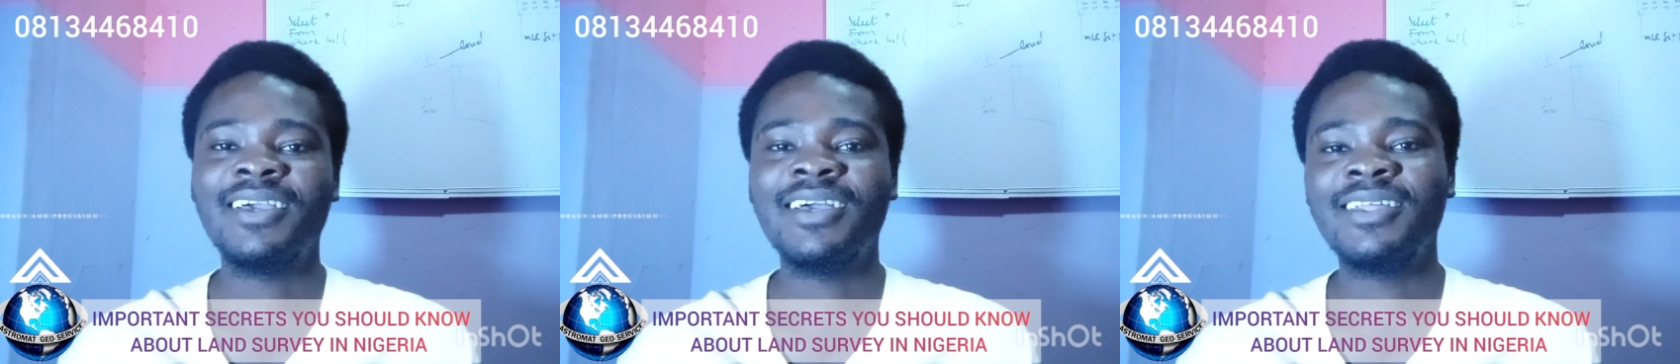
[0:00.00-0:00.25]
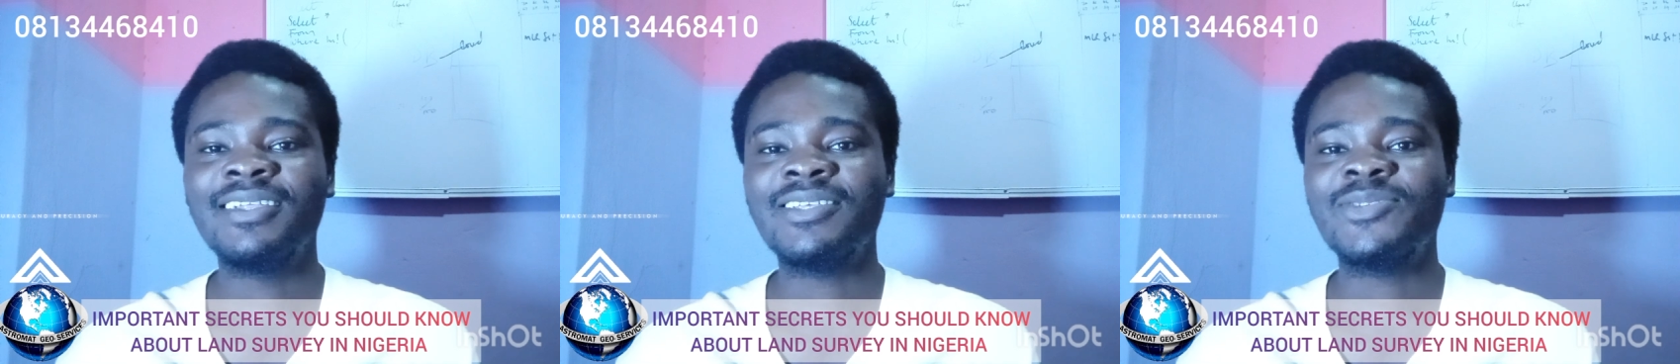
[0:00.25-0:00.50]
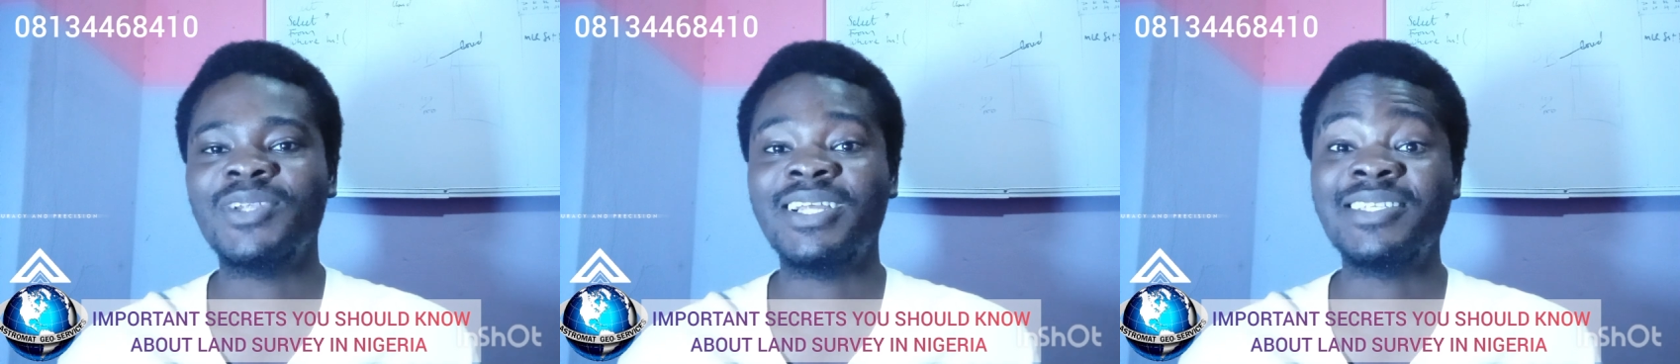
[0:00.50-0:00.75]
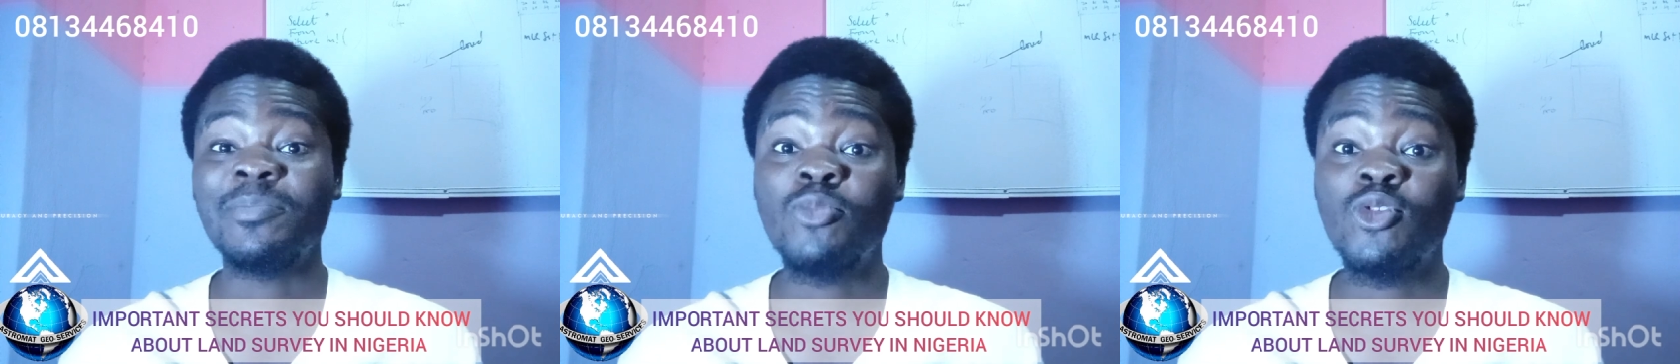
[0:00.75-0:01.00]
and as well
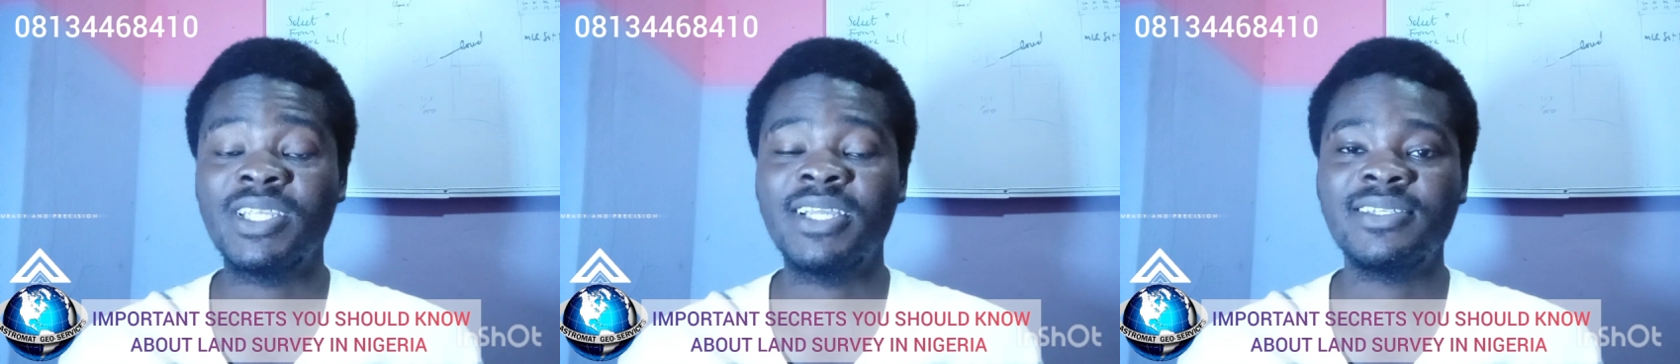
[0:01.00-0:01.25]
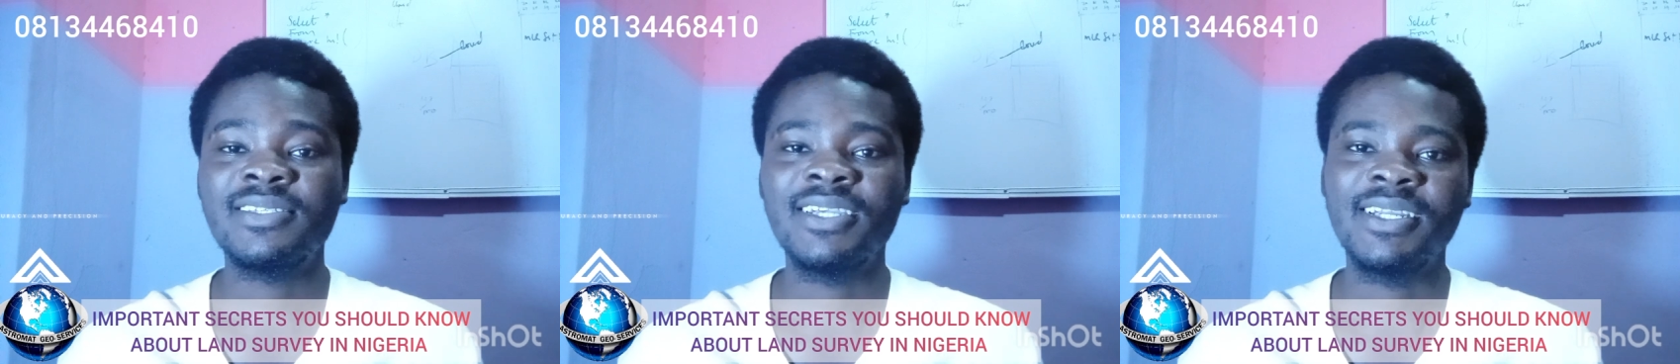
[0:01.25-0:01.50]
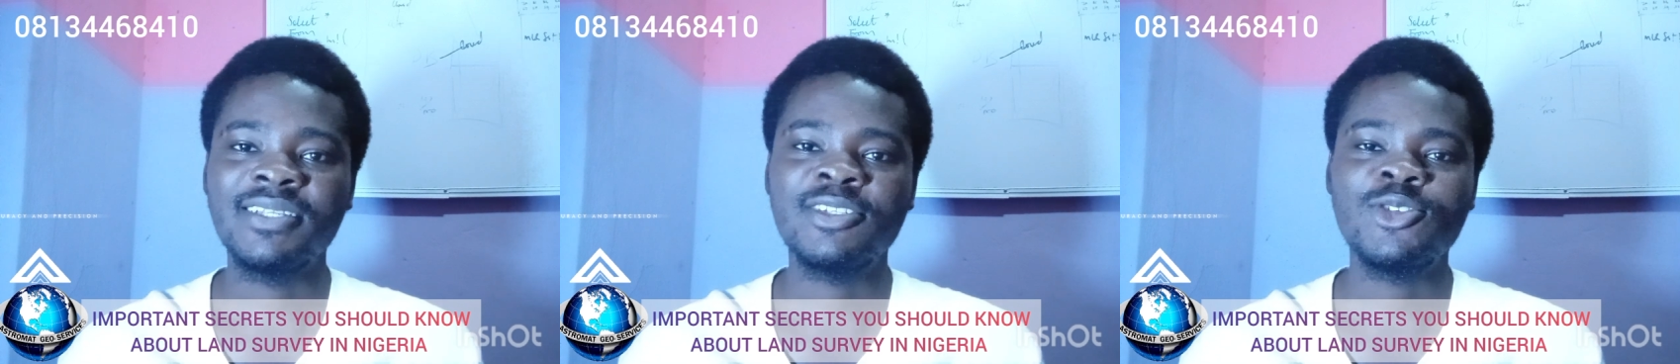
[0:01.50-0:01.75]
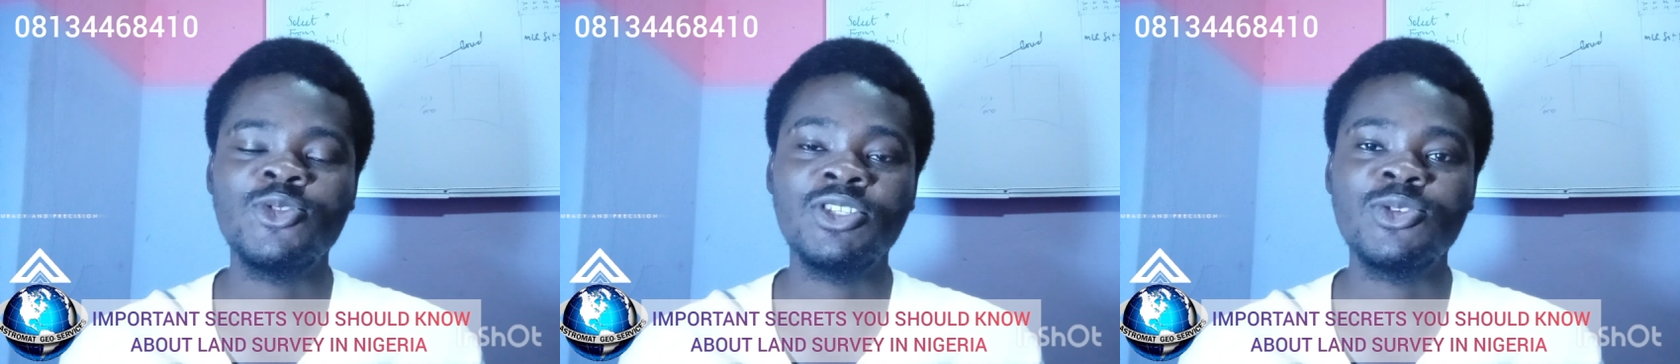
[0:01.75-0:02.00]
as important
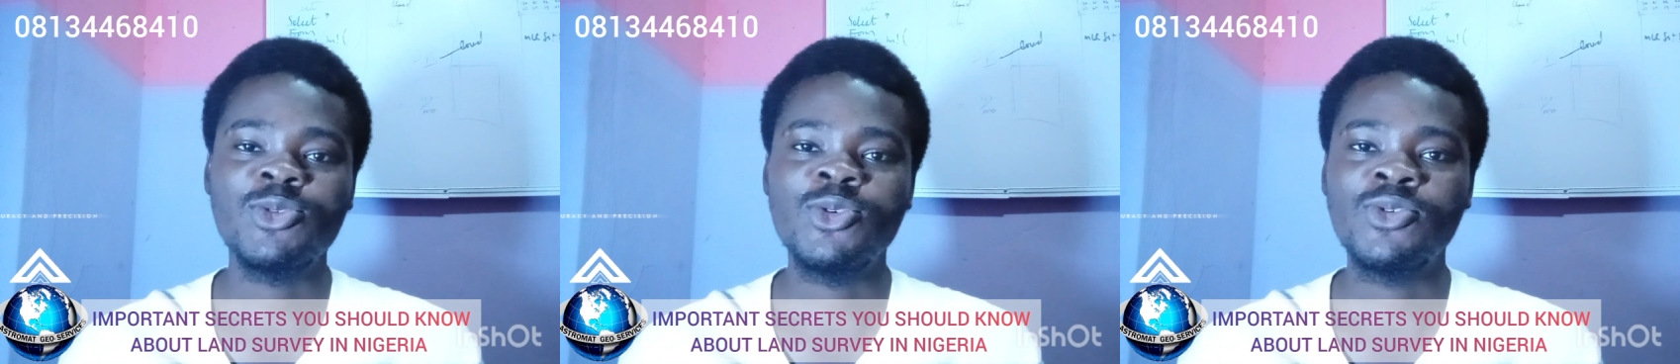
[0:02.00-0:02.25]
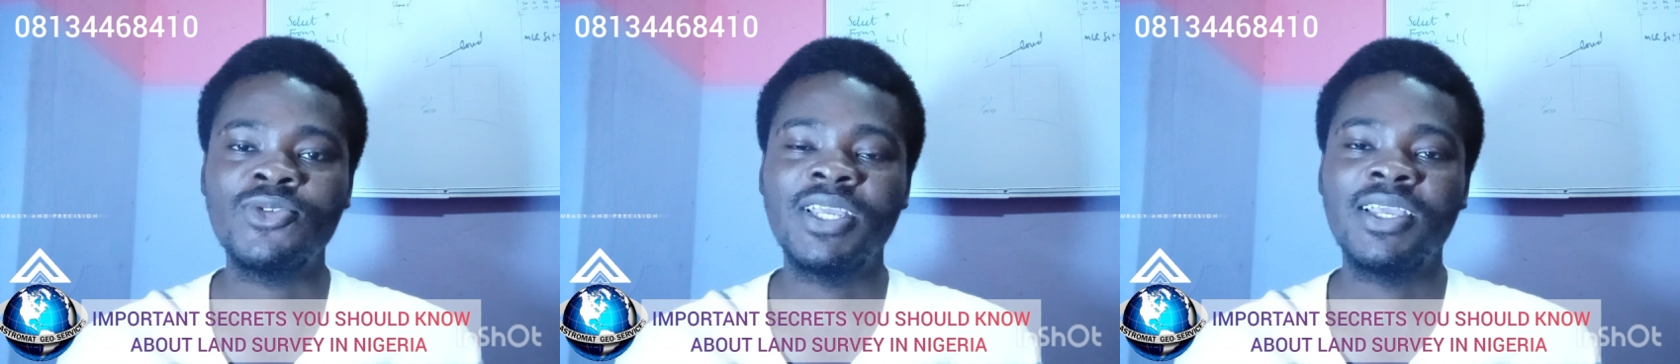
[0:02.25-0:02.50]
secrets you need to know